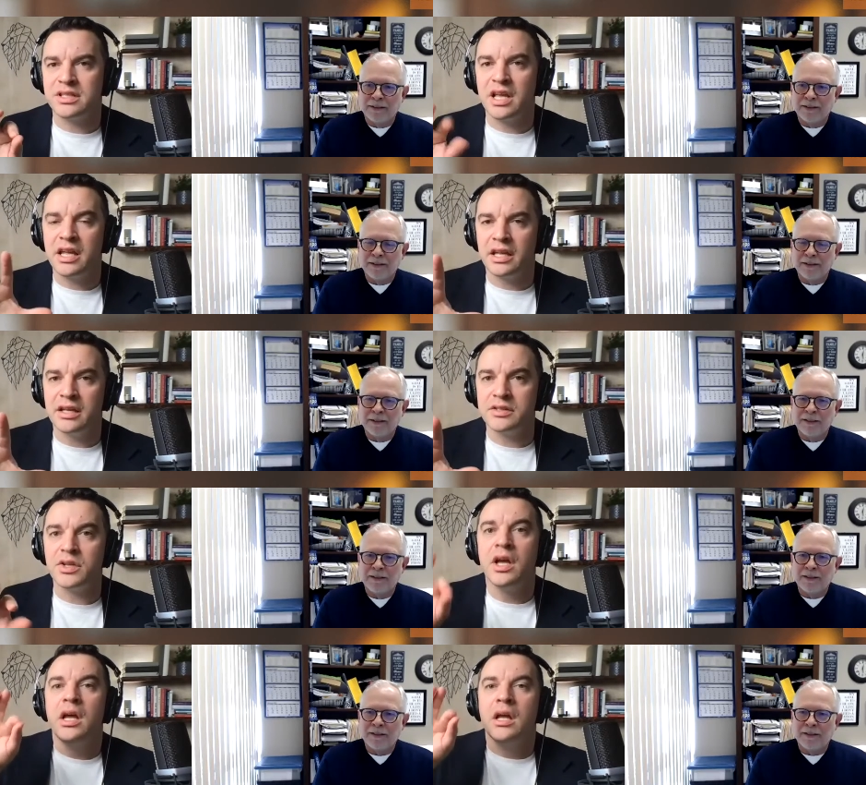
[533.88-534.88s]
Speaker 1: saying
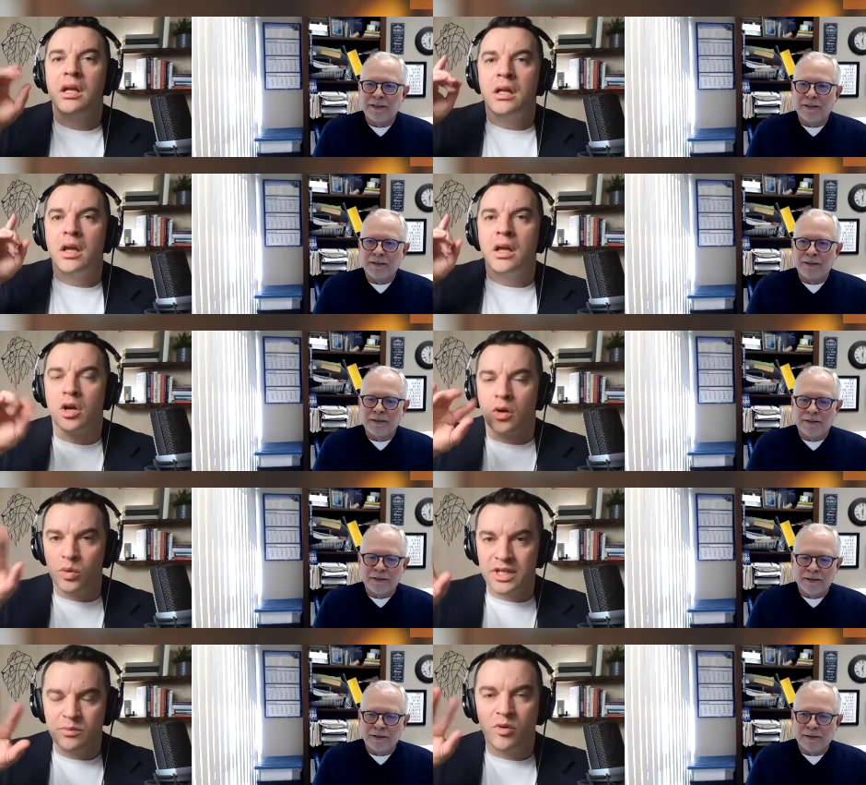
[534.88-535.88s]
is,
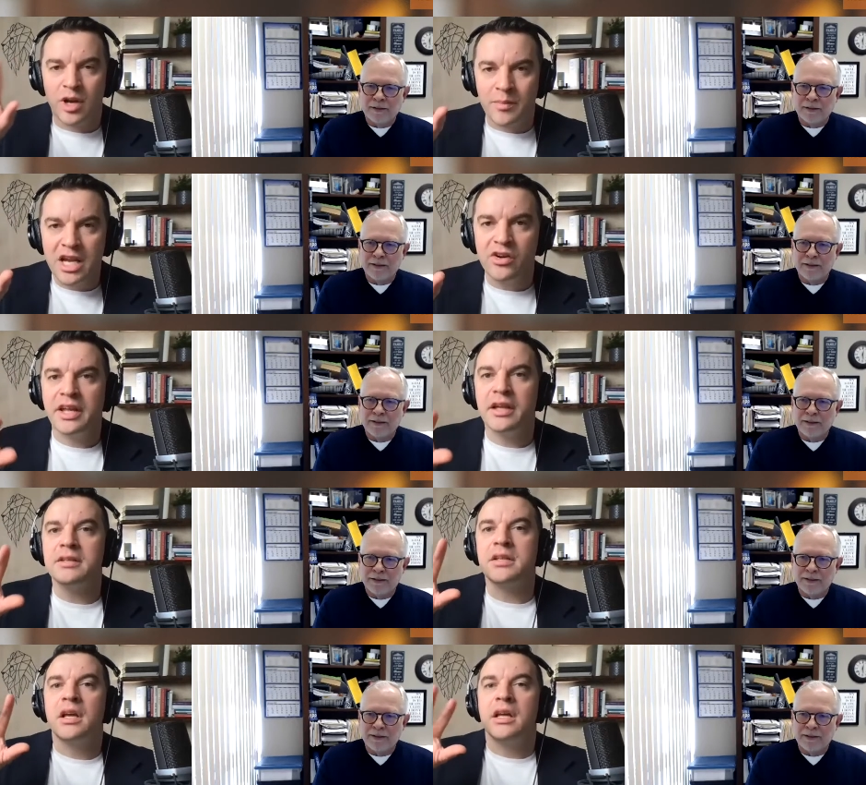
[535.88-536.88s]
or what I'm hearing
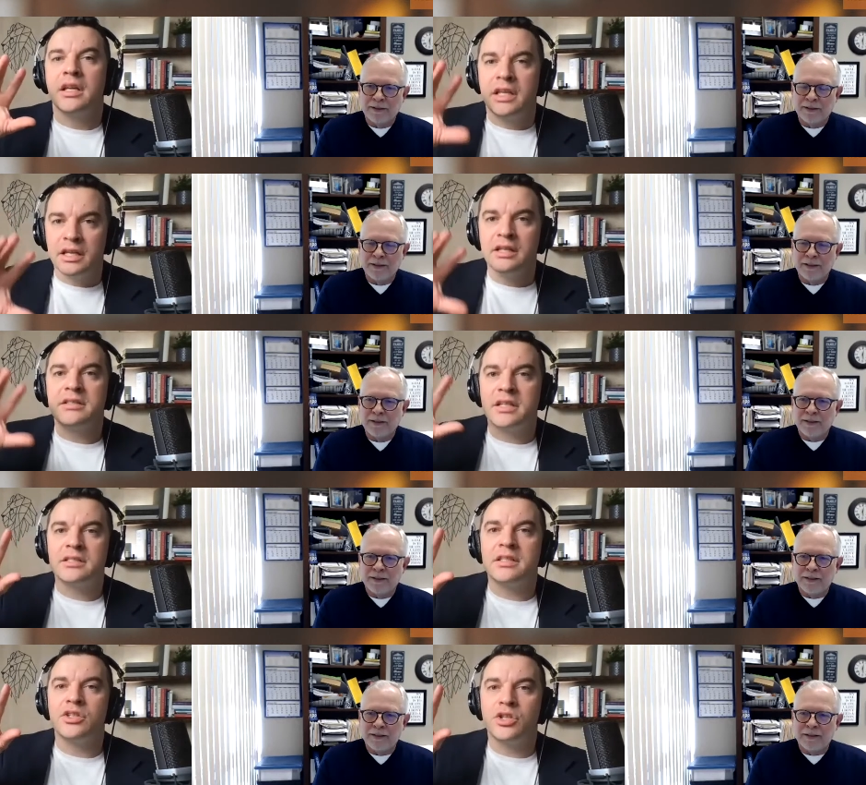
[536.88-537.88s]
is, get an
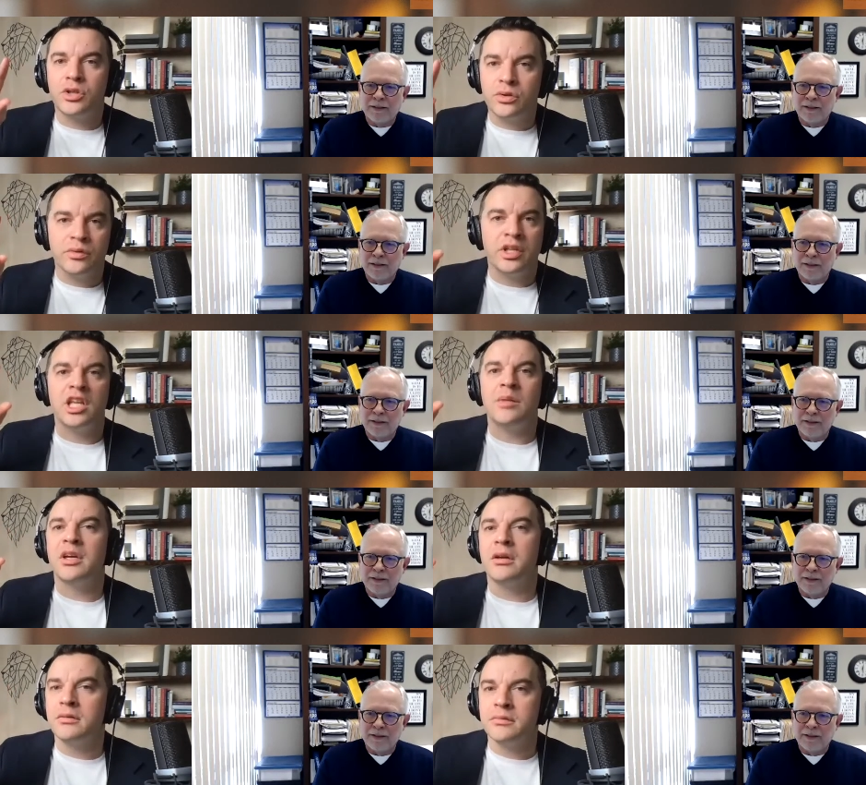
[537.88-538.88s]
assistant to do
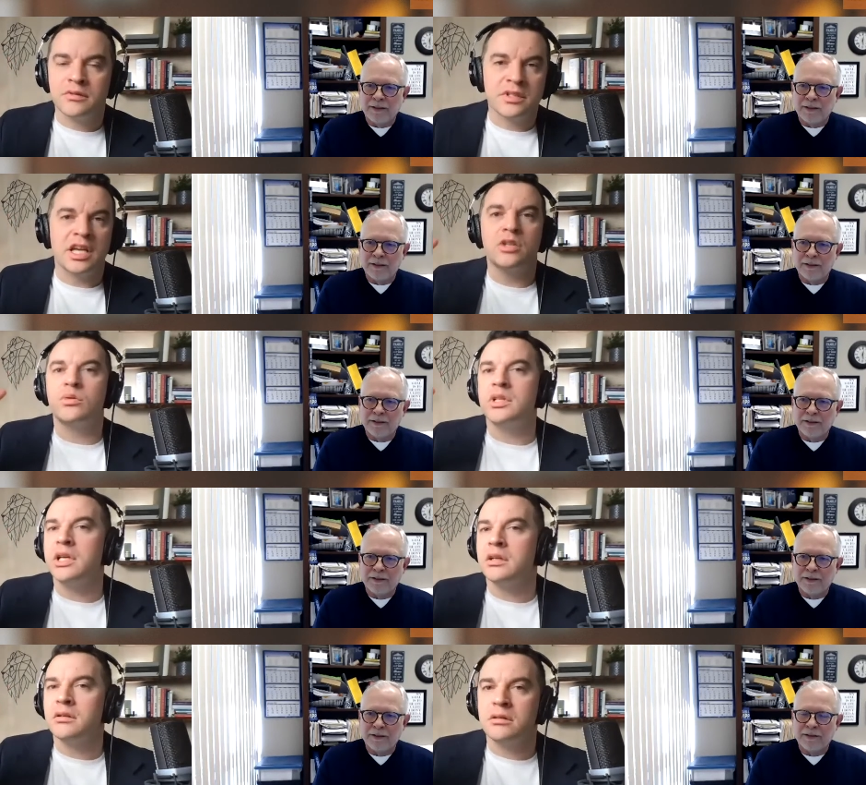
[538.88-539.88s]
email,
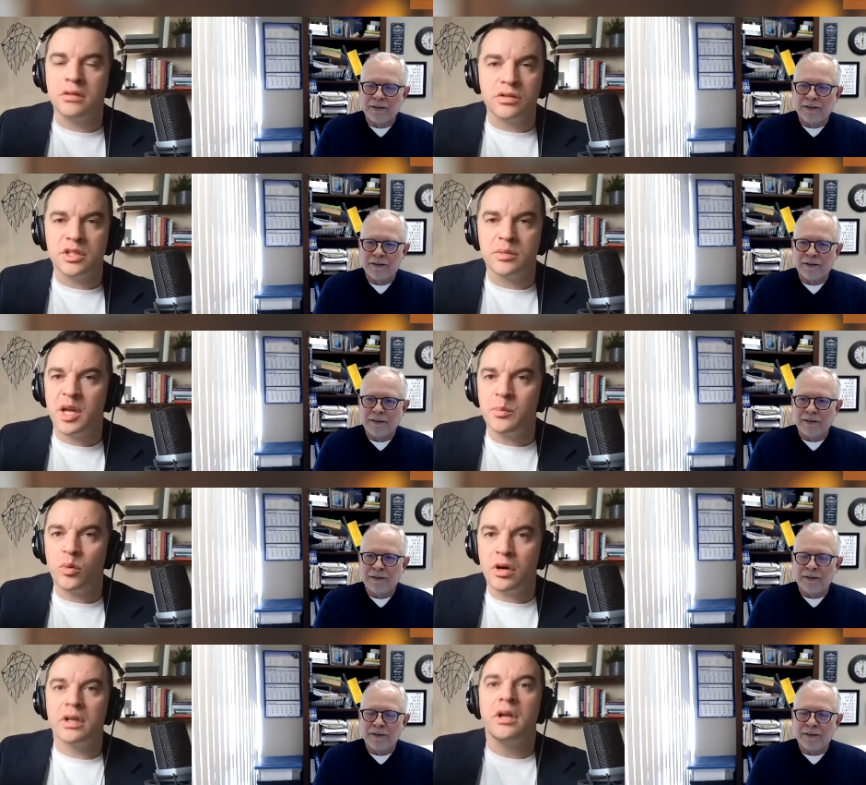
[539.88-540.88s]
scheduling, closing
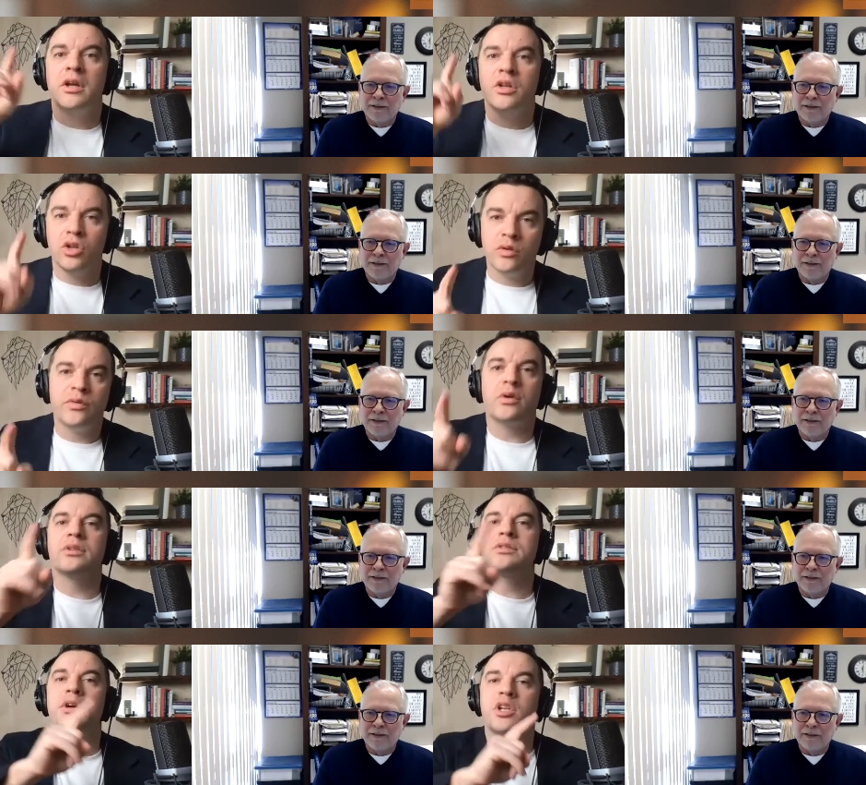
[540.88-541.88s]
paperwork. You
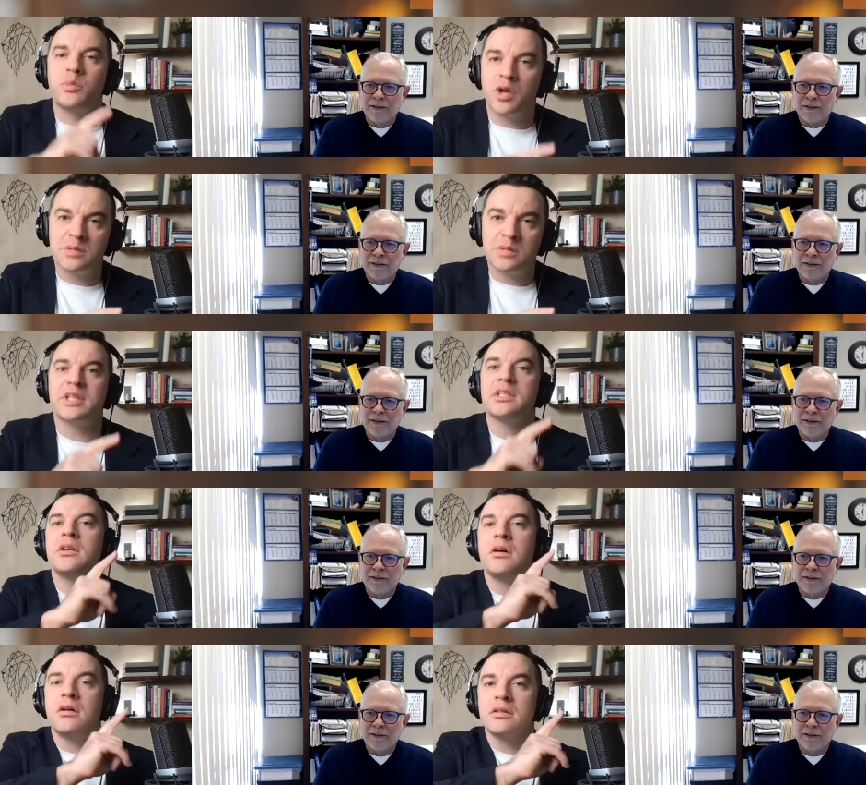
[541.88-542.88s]
focus on your
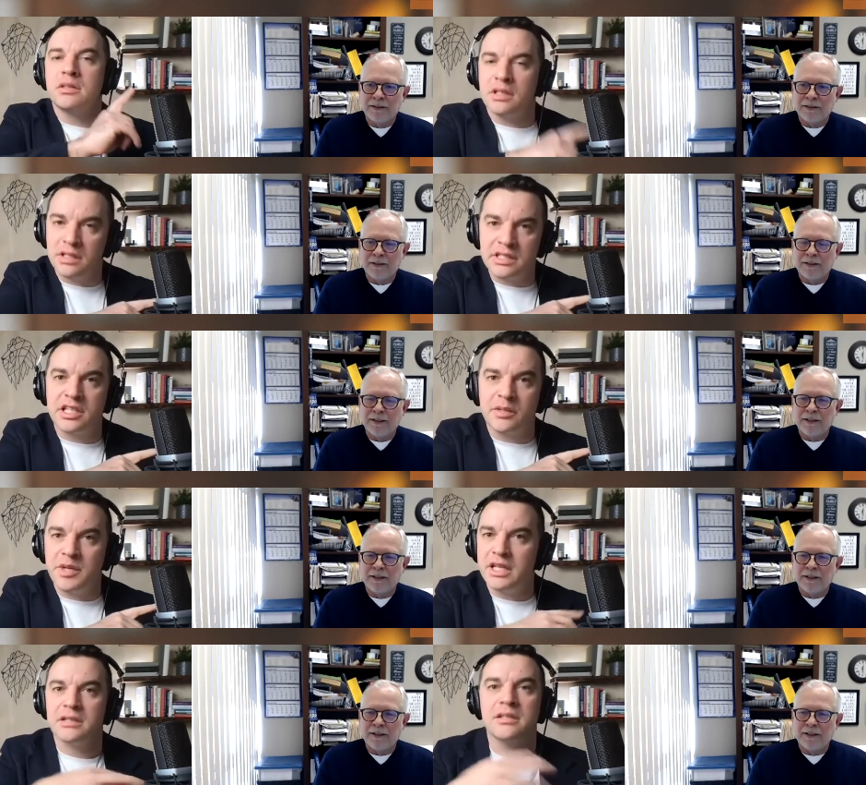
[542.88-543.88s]
prospecting calls and
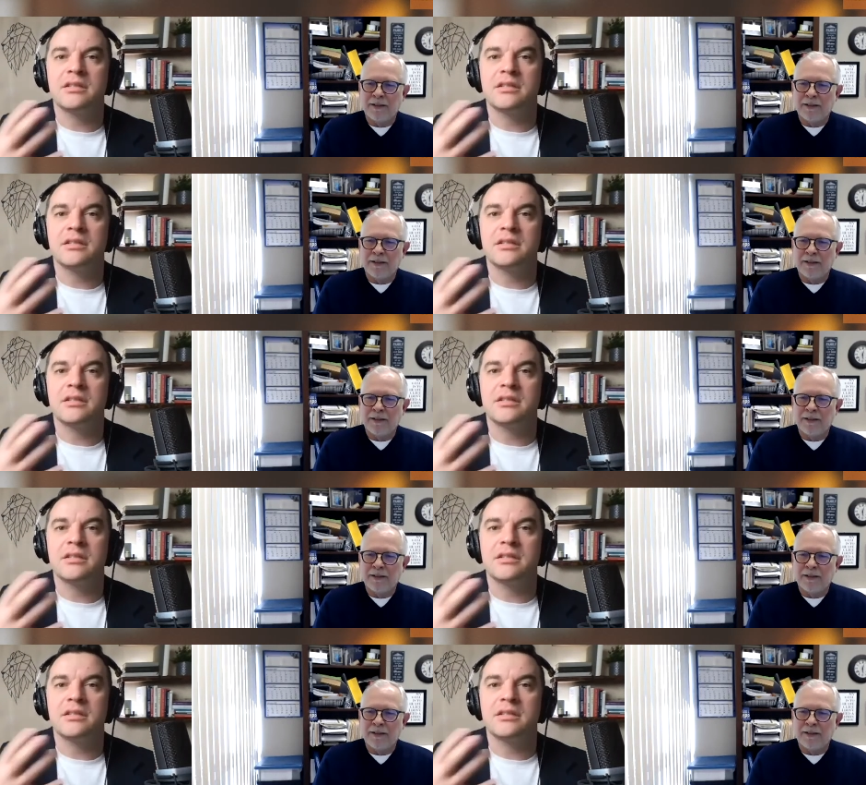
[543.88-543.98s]
listing meetings,